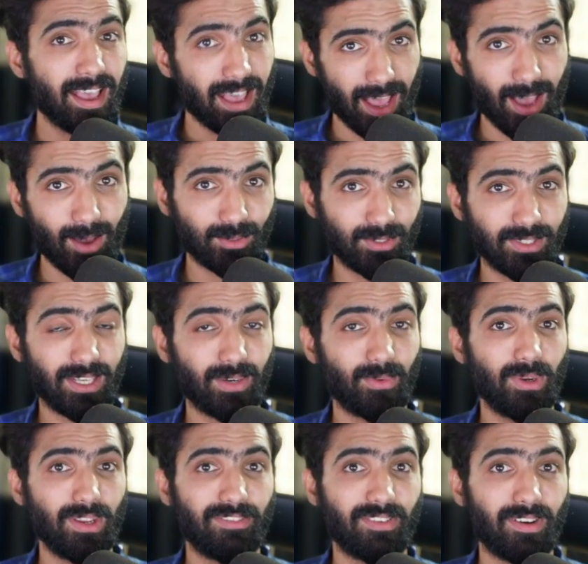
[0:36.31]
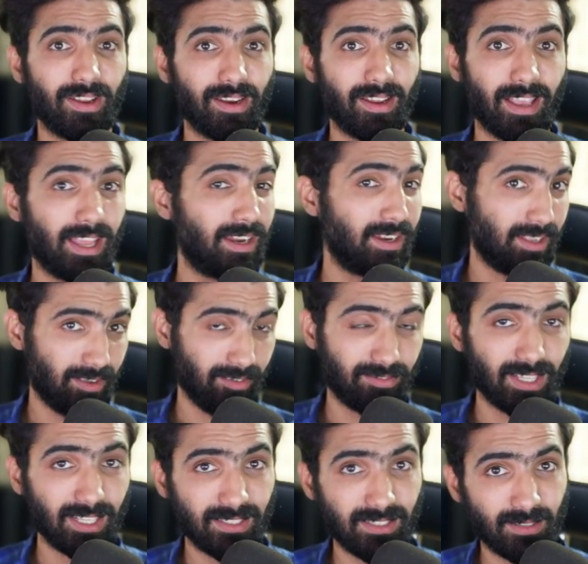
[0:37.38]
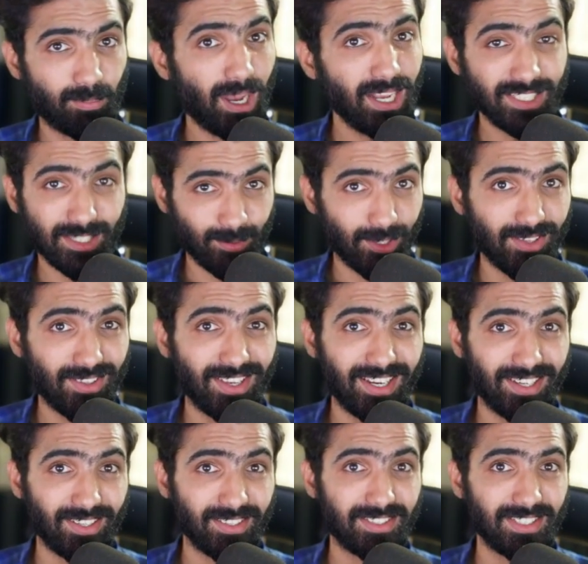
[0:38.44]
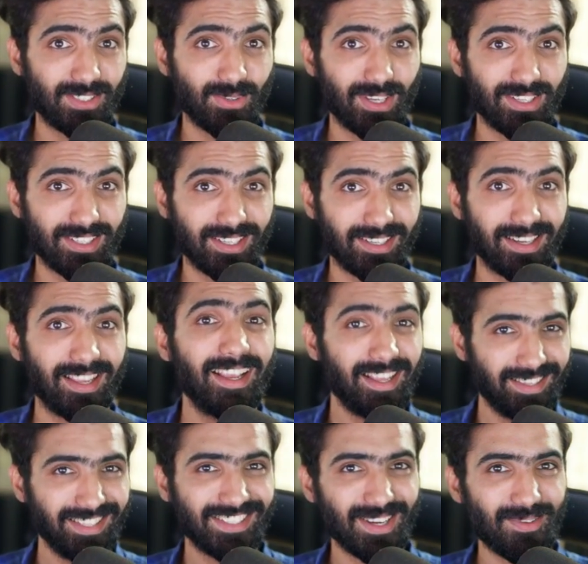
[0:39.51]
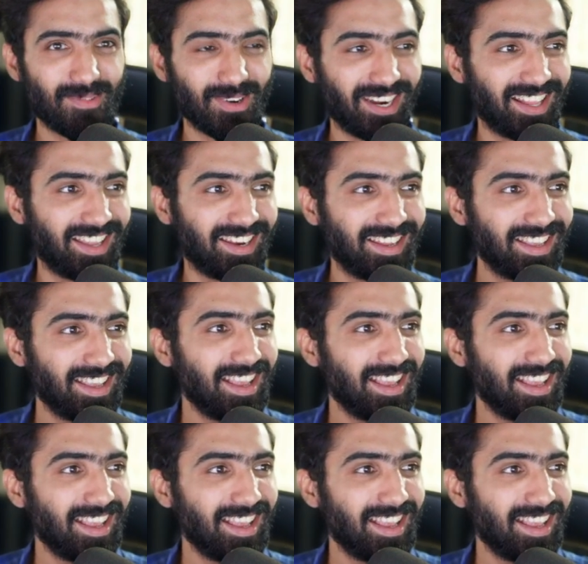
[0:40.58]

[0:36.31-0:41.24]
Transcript: how to get a refund and if that's possible in your situation. Let's jump right in.